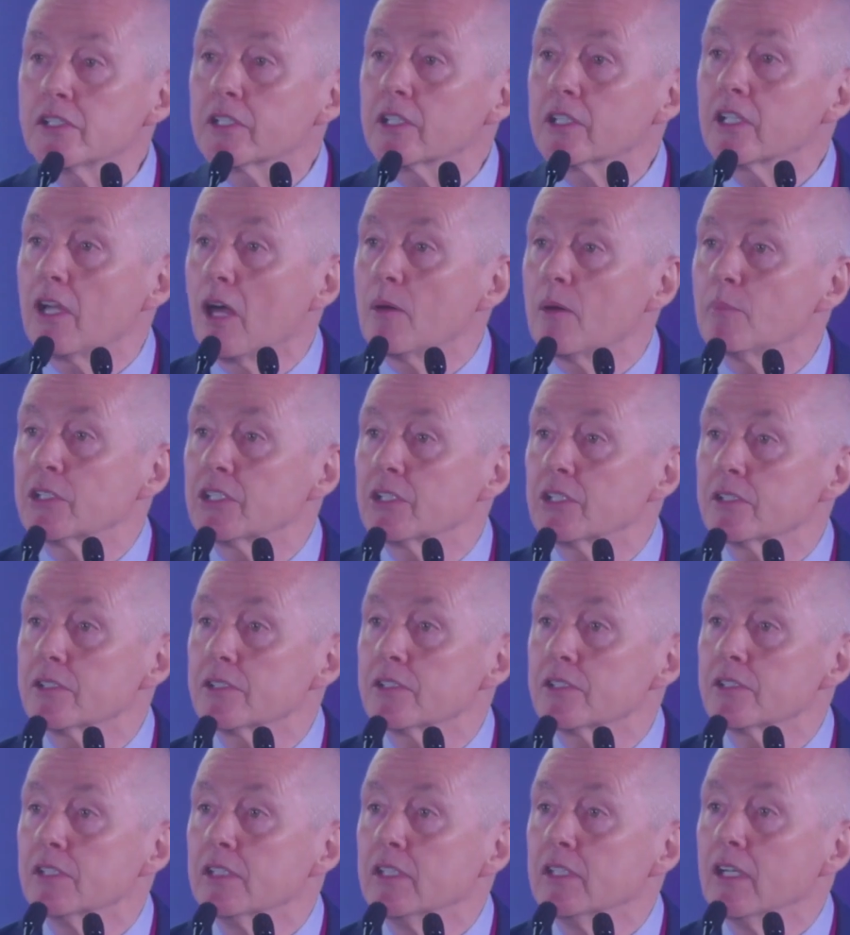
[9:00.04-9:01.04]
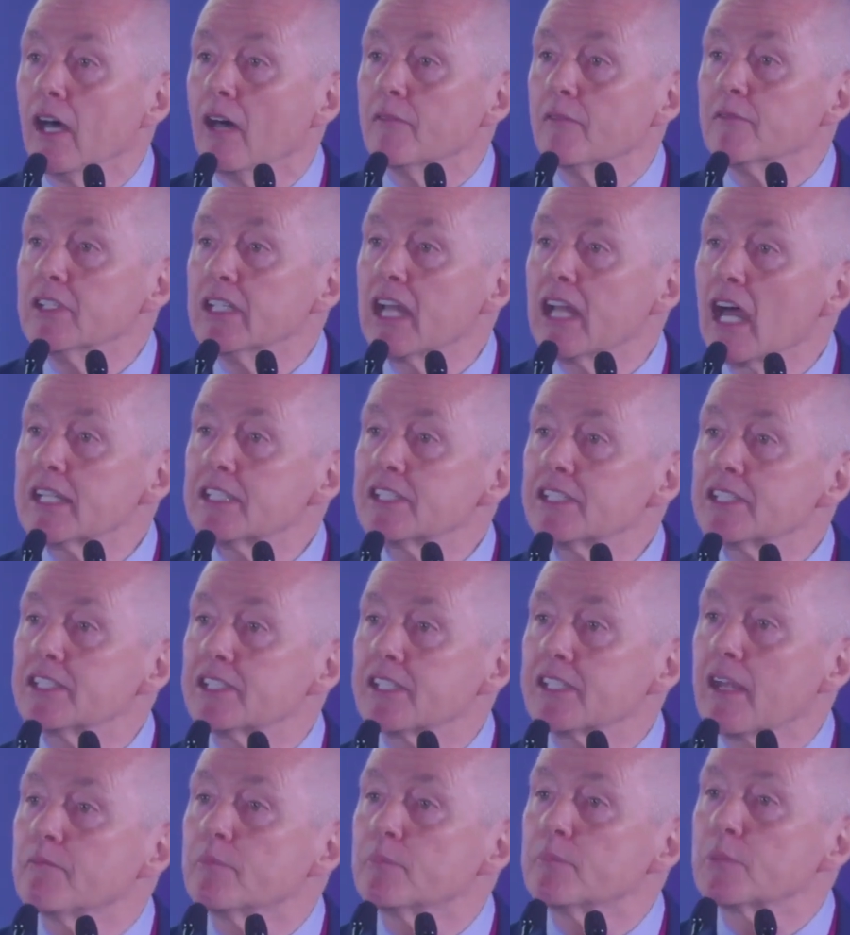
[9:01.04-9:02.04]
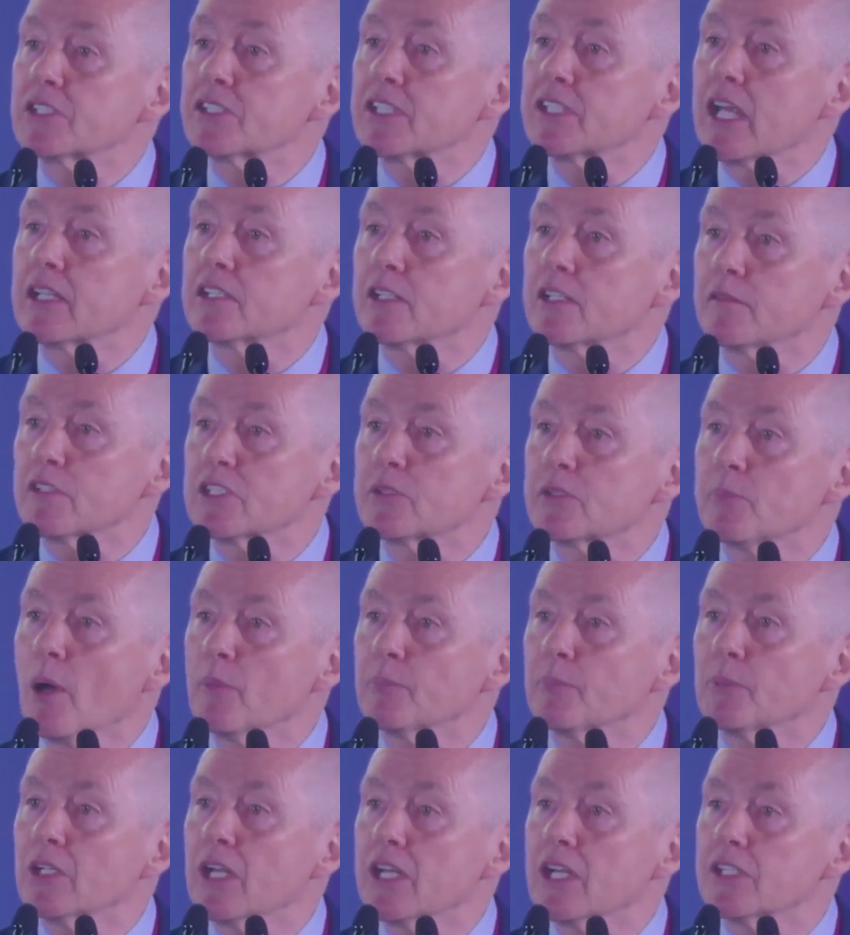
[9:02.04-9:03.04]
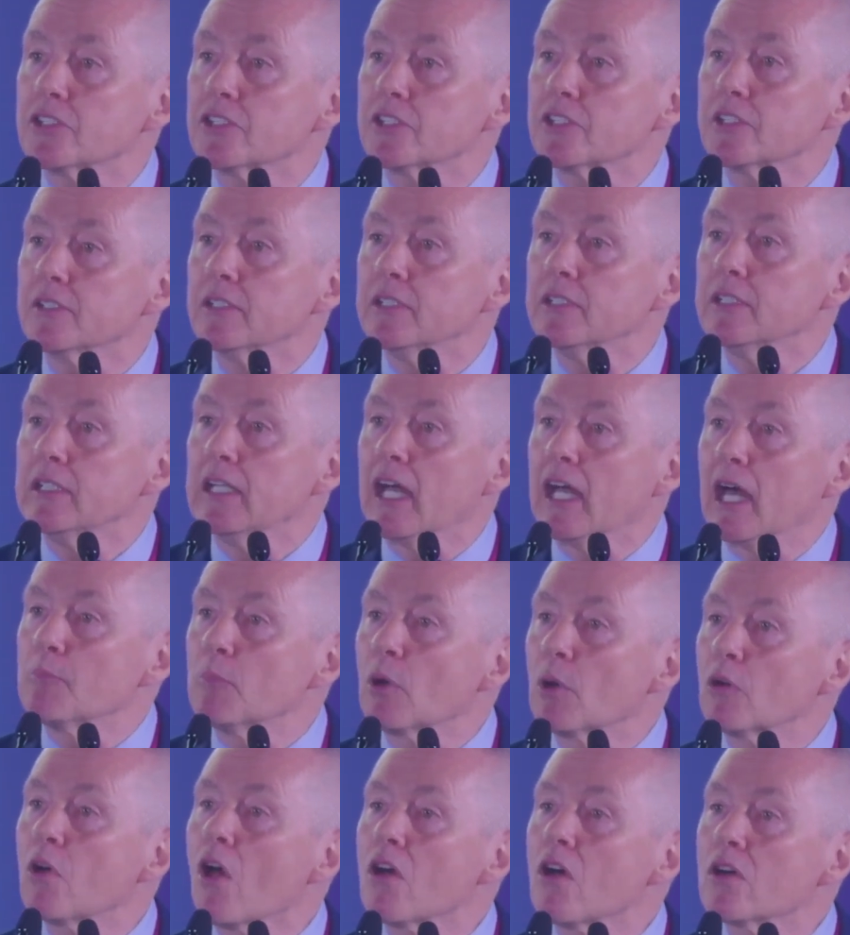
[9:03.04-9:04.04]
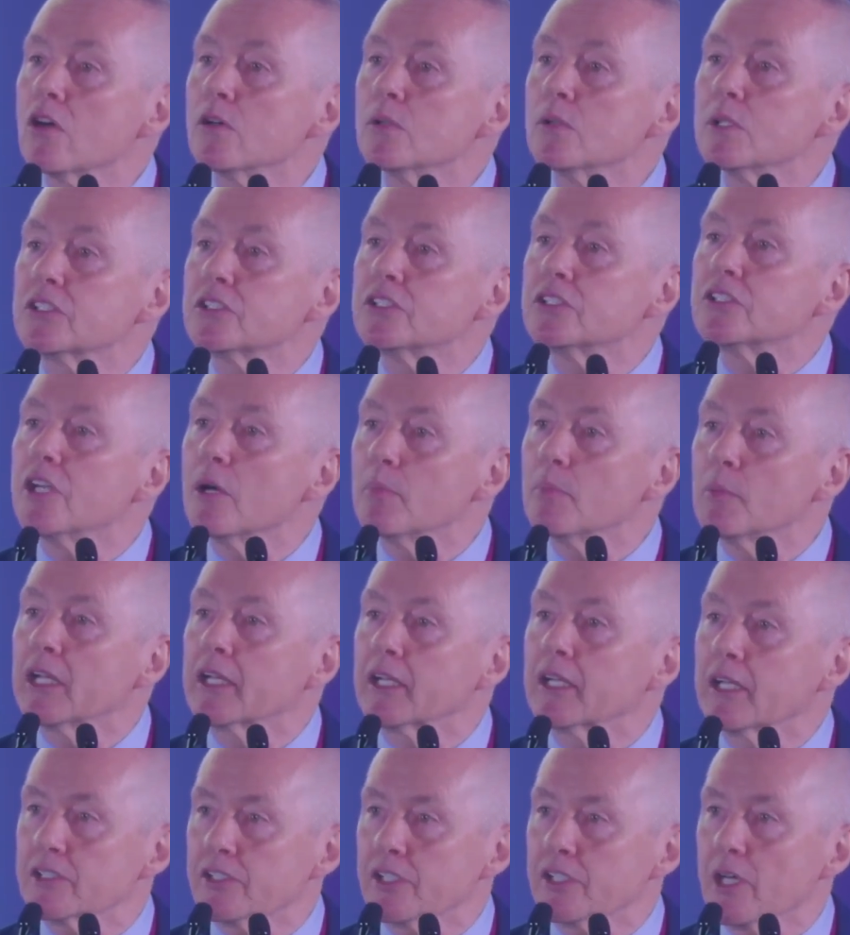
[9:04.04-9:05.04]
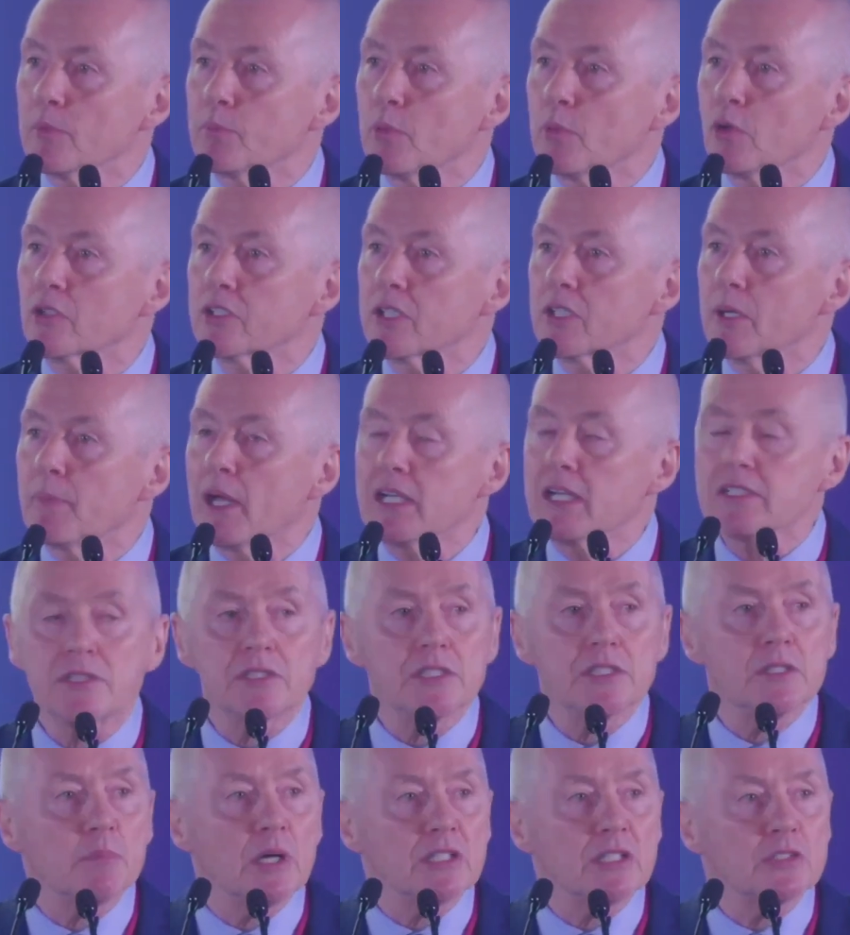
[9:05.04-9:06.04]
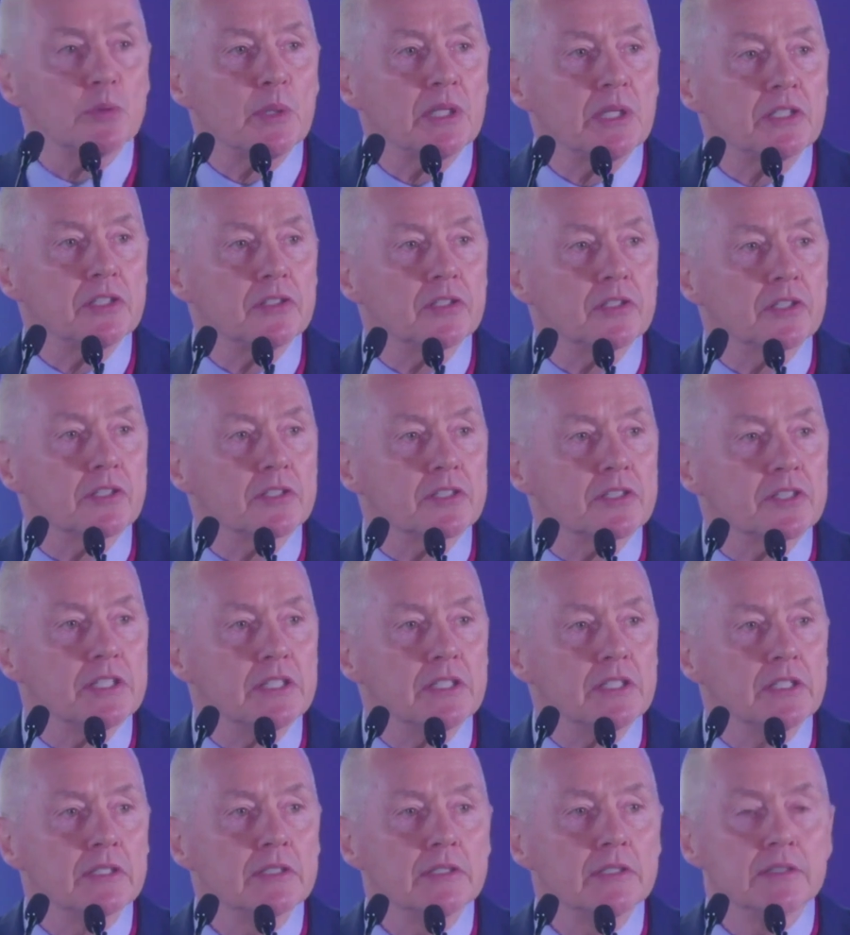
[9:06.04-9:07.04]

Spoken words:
kilometers of 97% of its population, and Morocco is doubling its airport capacity by 2030.